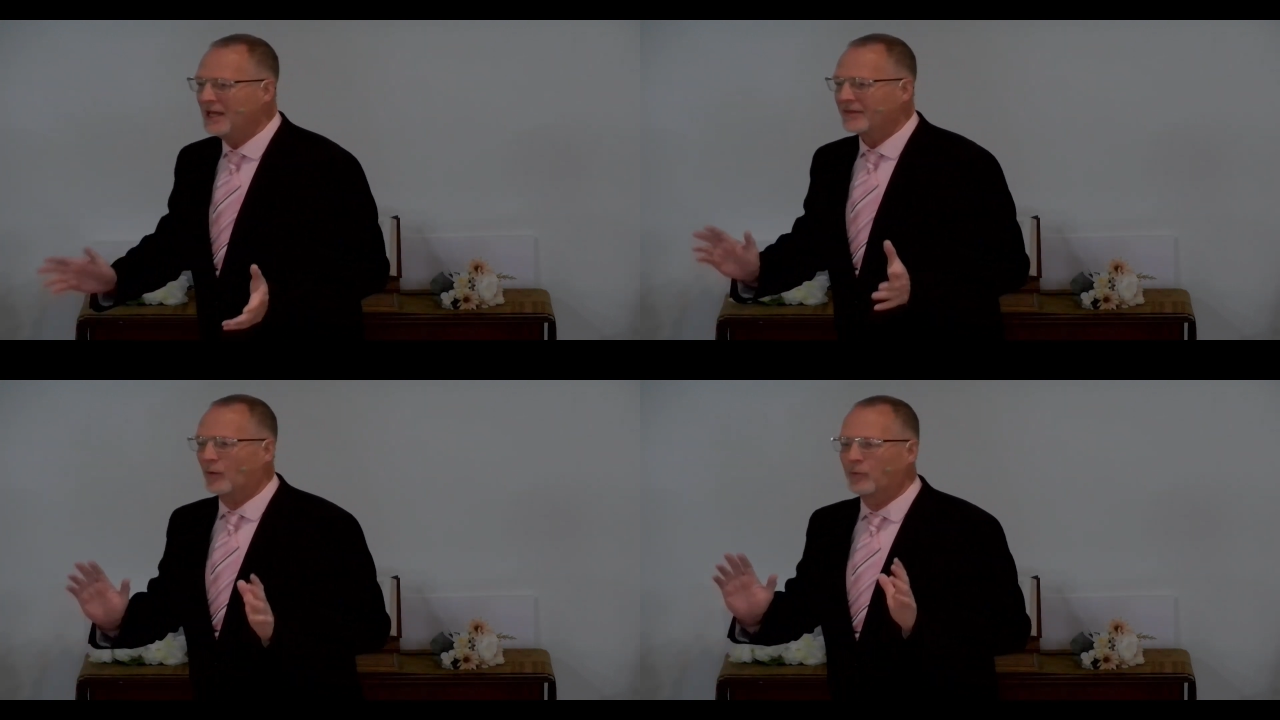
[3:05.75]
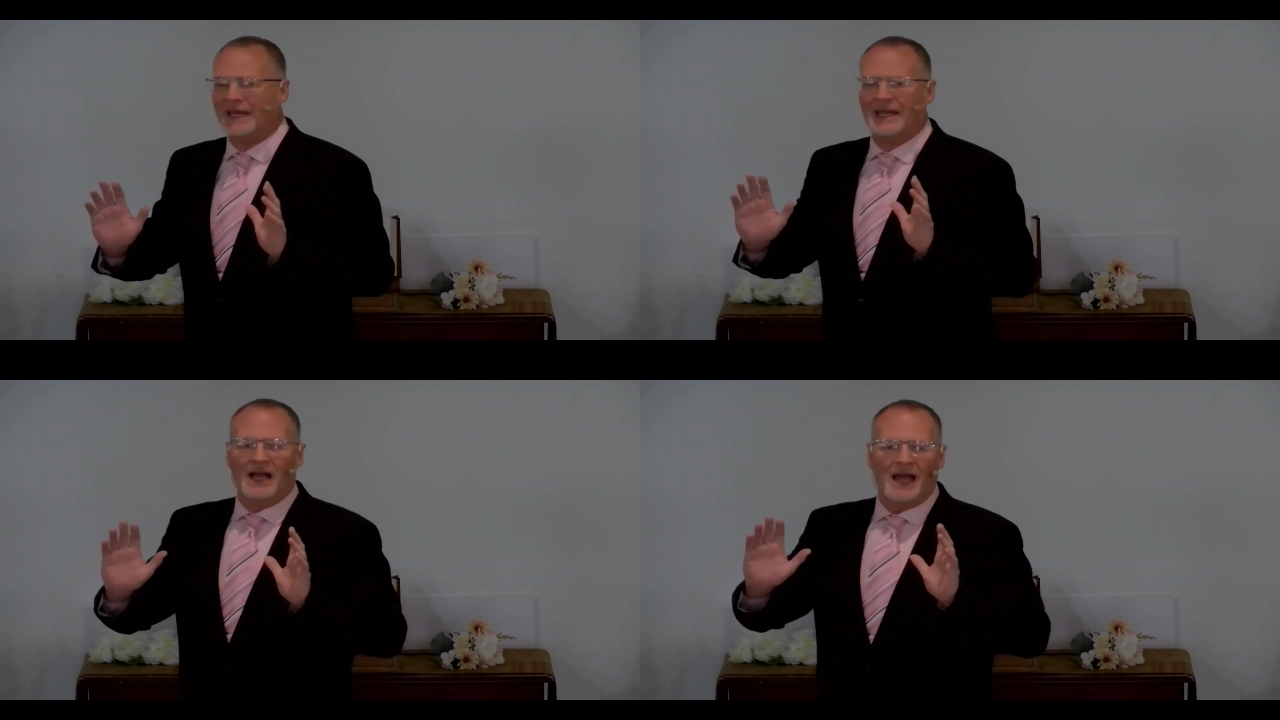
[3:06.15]
that
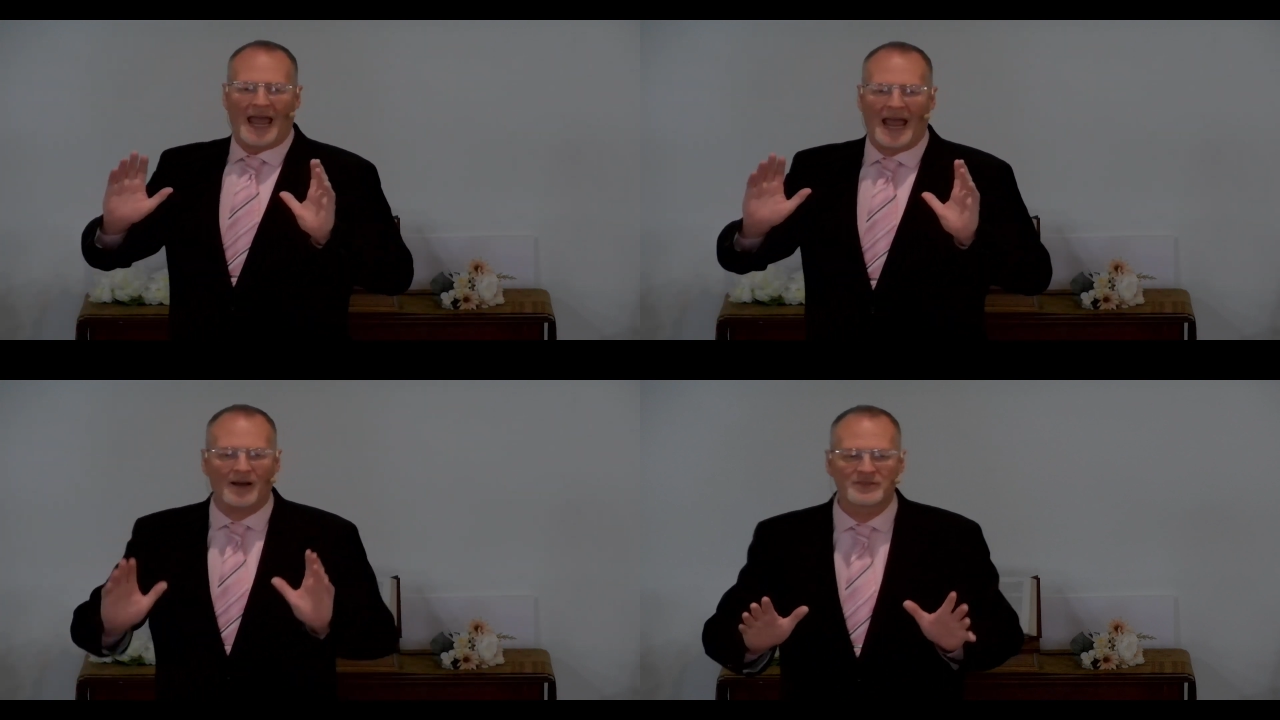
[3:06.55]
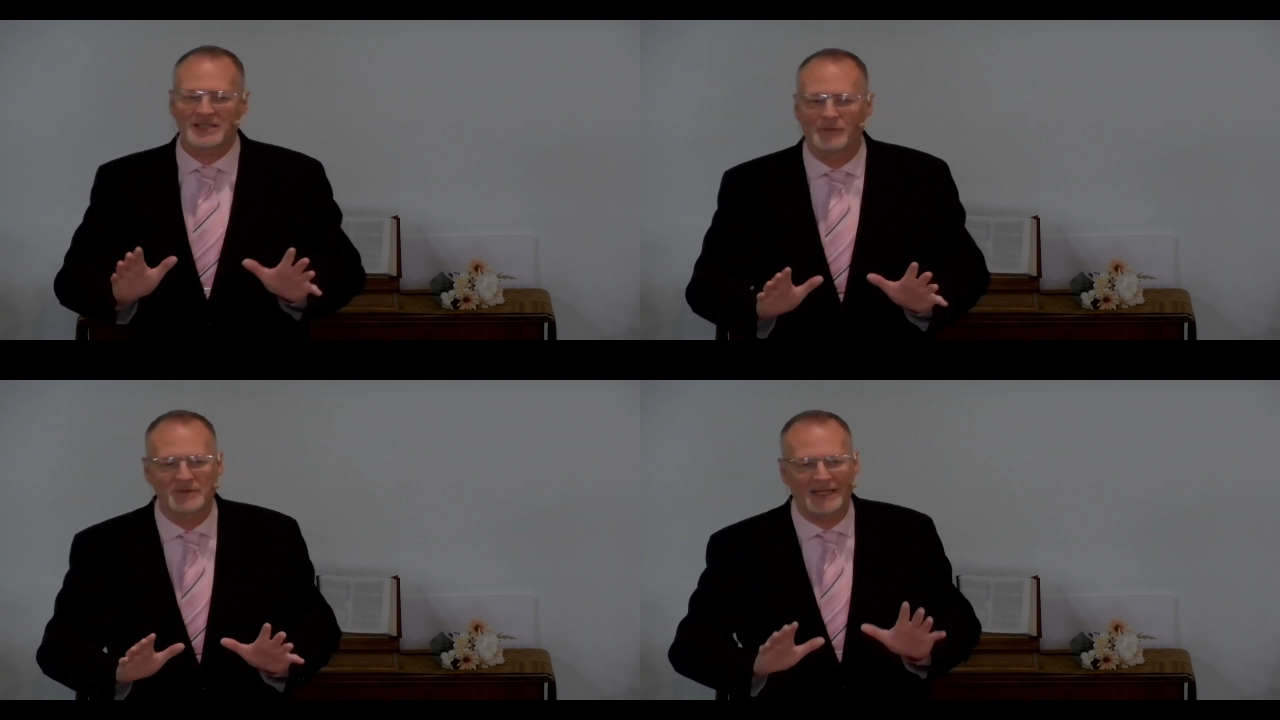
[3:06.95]
we have
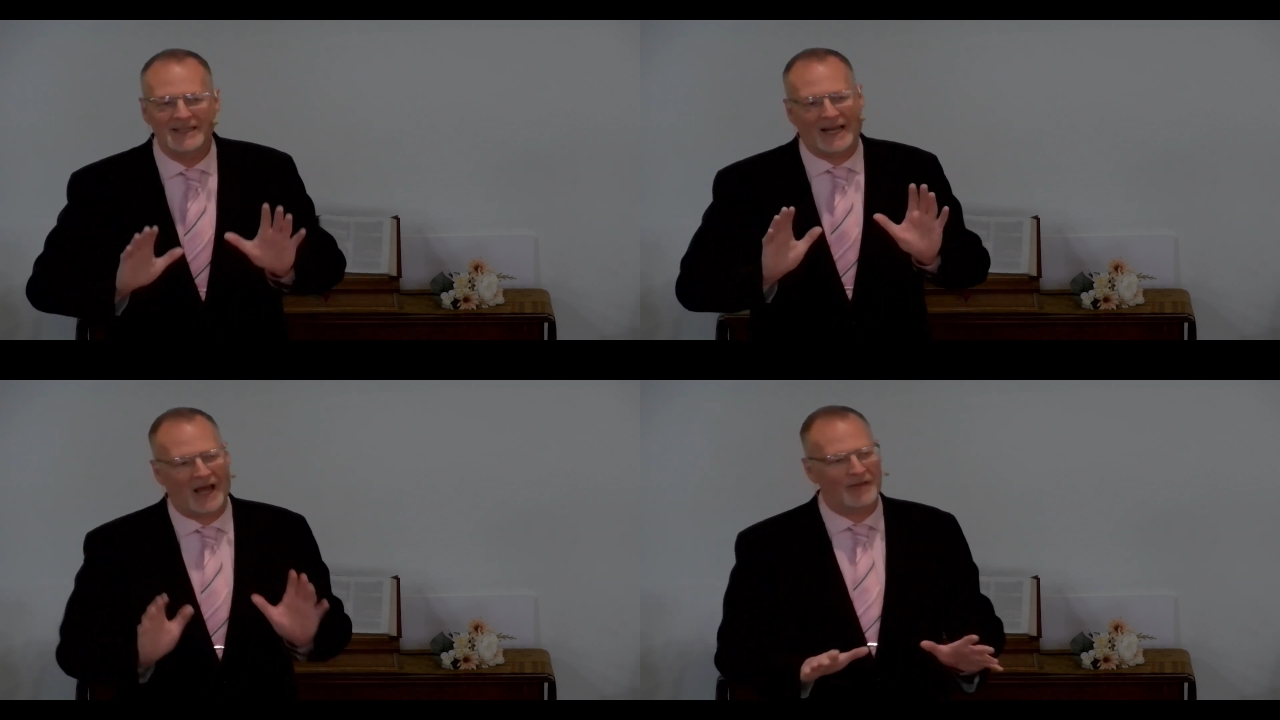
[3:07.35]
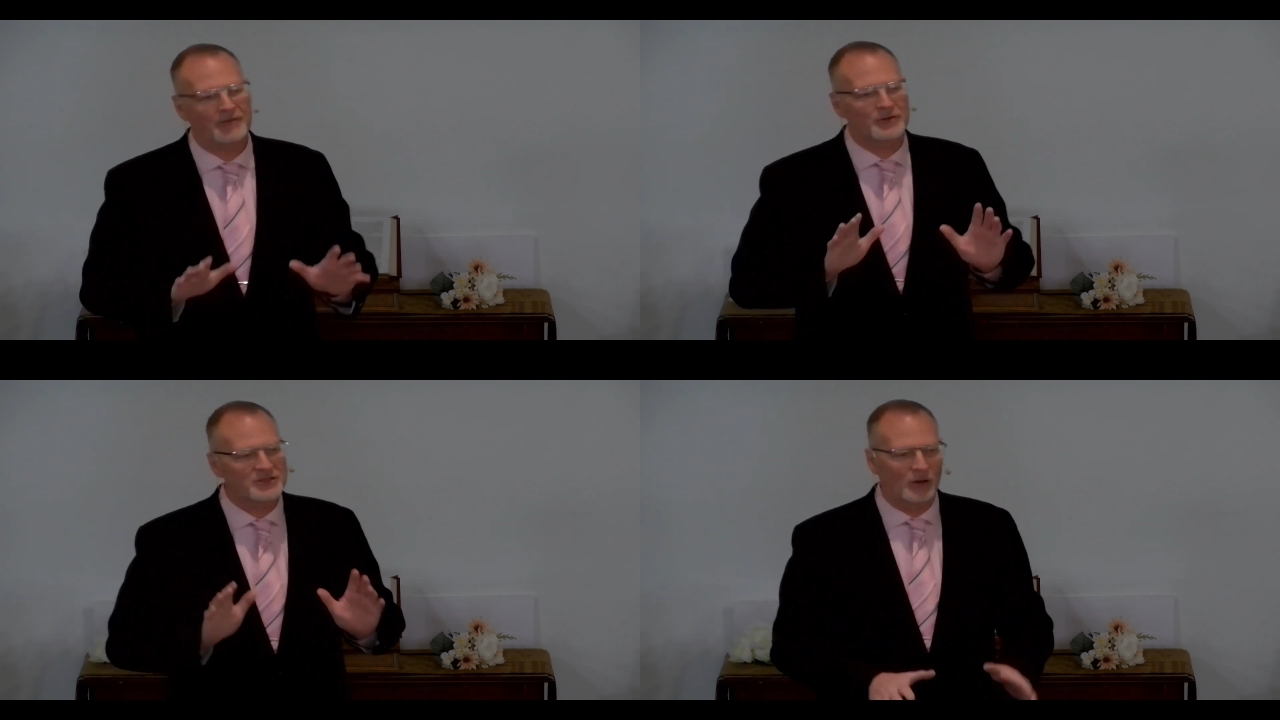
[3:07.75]
something that
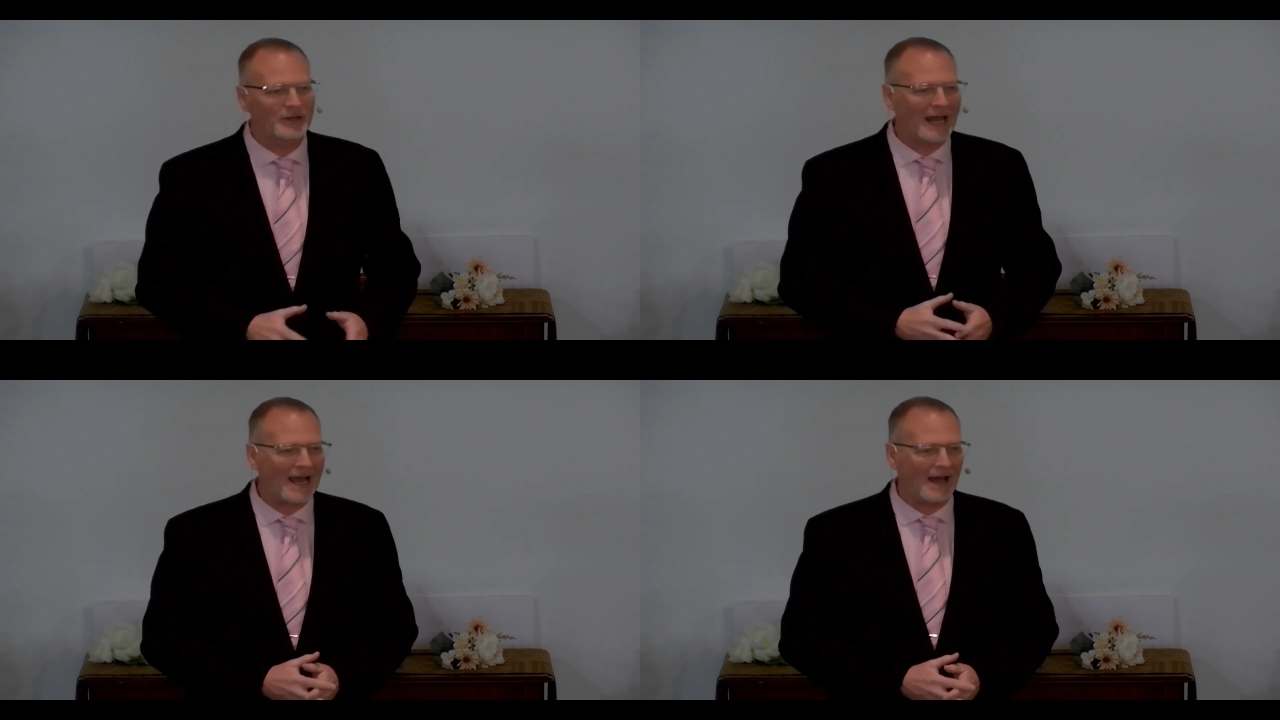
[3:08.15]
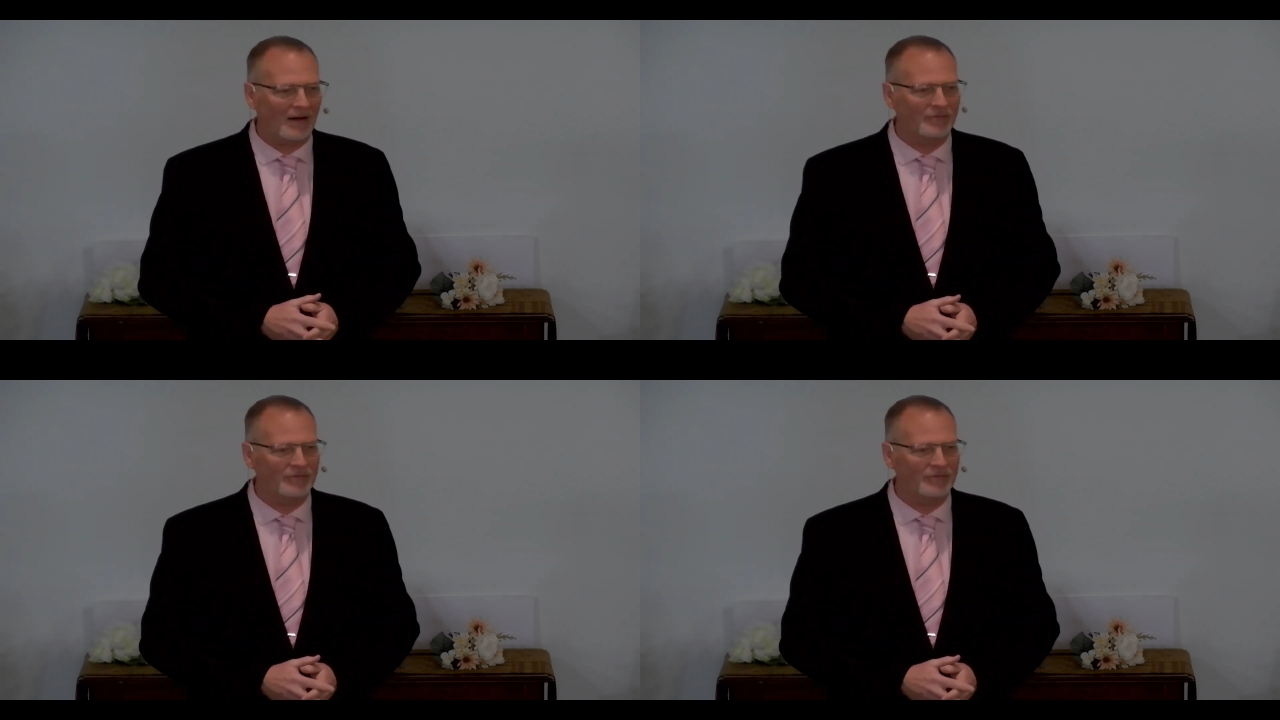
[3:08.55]
others don't have.